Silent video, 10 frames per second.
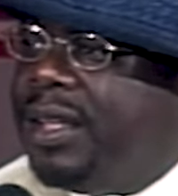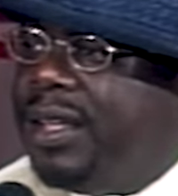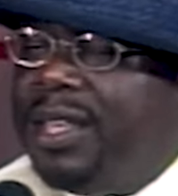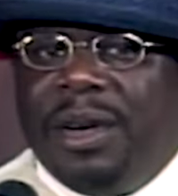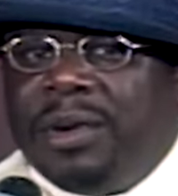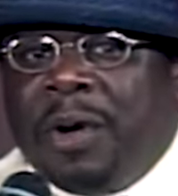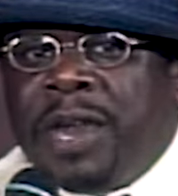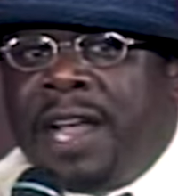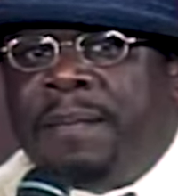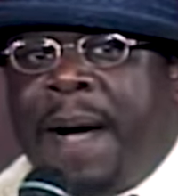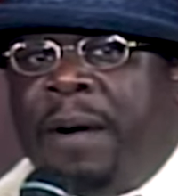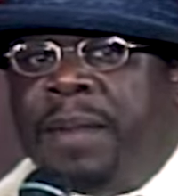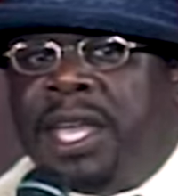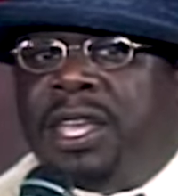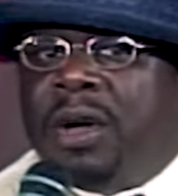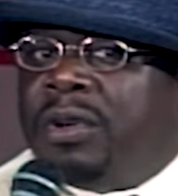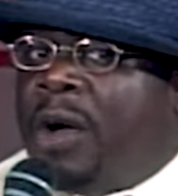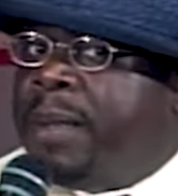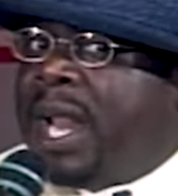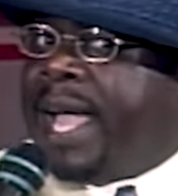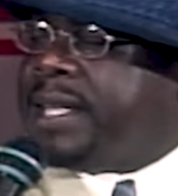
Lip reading: You don't know nothing about me. You don't know me like